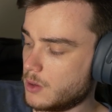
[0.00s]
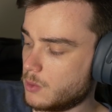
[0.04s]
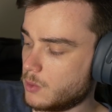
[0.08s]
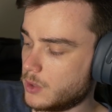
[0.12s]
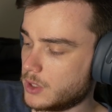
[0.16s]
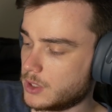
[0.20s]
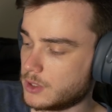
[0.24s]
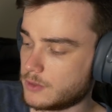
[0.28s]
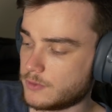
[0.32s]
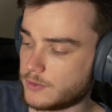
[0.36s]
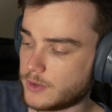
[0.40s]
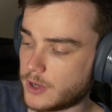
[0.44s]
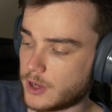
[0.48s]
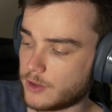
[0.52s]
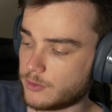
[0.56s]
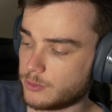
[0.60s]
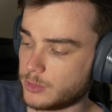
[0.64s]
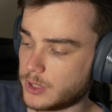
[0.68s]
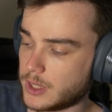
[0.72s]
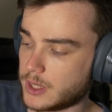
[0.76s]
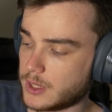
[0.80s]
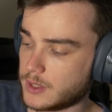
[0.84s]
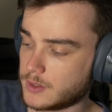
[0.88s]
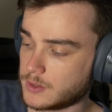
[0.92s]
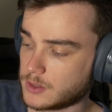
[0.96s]
1 to 5
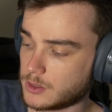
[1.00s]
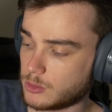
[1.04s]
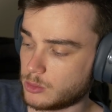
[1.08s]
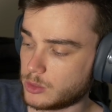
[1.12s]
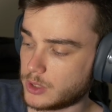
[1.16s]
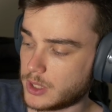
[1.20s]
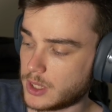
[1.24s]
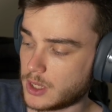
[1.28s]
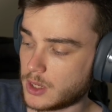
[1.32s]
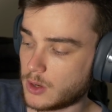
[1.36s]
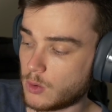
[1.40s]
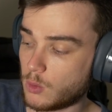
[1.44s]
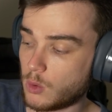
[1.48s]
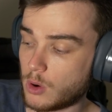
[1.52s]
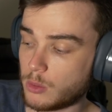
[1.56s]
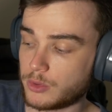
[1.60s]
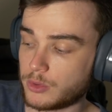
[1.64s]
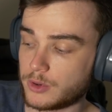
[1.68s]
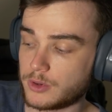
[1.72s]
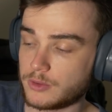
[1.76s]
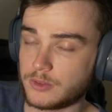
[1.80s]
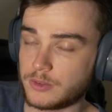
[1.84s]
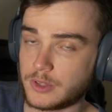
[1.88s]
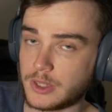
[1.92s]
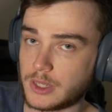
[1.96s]
players can play
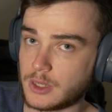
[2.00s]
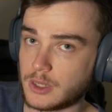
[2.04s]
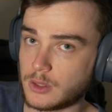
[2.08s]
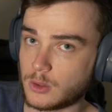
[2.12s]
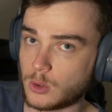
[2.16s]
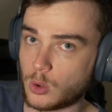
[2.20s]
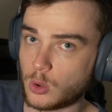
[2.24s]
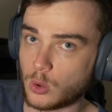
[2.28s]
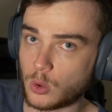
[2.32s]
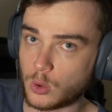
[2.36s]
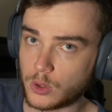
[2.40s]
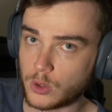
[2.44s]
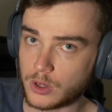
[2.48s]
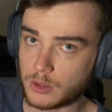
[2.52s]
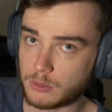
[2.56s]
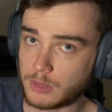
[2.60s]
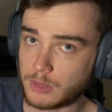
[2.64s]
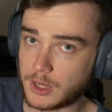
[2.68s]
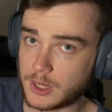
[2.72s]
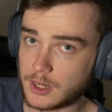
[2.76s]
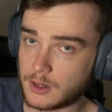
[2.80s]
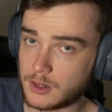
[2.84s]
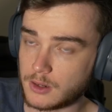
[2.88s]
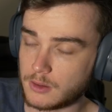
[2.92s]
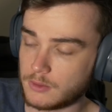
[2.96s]
cooperatively or
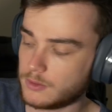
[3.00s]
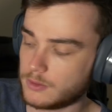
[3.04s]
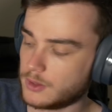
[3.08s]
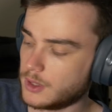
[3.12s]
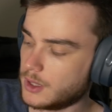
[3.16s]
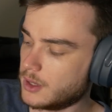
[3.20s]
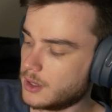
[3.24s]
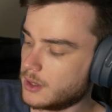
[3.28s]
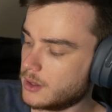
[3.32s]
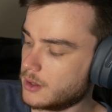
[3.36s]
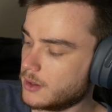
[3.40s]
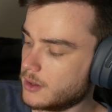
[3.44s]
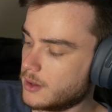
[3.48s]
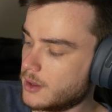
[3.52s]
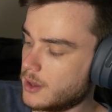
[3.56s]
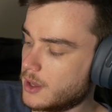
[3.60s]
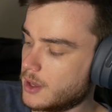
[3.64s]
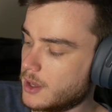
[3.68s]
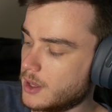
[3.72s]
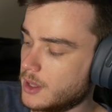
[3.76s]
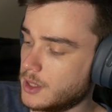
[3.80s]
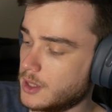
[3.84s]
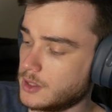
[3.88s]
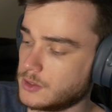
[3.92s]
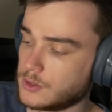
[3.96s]
competitively
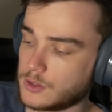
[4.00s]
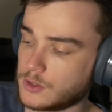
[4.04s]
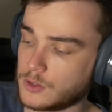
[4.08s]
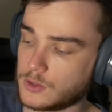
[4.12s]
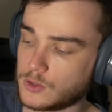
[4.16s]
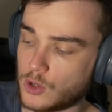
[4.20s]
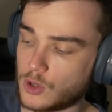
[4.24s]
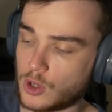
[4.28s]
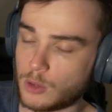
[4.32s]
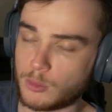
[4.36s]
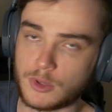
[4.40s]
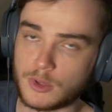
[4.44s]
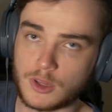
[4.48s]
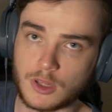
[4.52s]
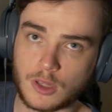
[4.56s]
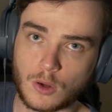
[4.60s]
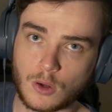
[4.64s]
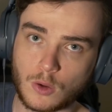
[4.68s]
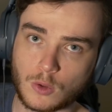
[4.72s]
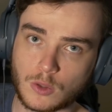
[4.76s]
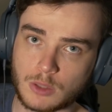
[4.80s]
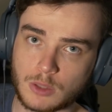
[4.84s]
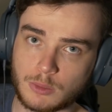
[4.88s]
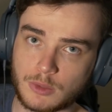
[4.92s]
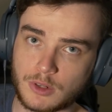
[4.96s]
to determine the
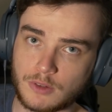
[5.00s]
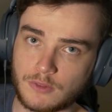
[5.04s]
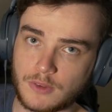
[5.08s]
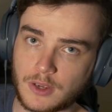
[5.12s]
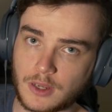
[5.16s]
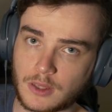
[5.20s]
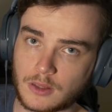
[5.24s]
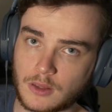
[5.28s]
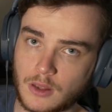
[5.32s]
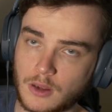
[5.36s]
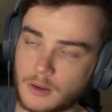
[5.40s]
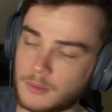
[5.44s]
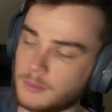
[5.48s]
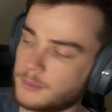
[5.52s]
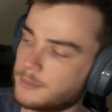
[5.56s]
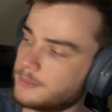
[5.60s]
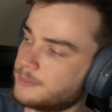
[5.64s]
ultimate victor.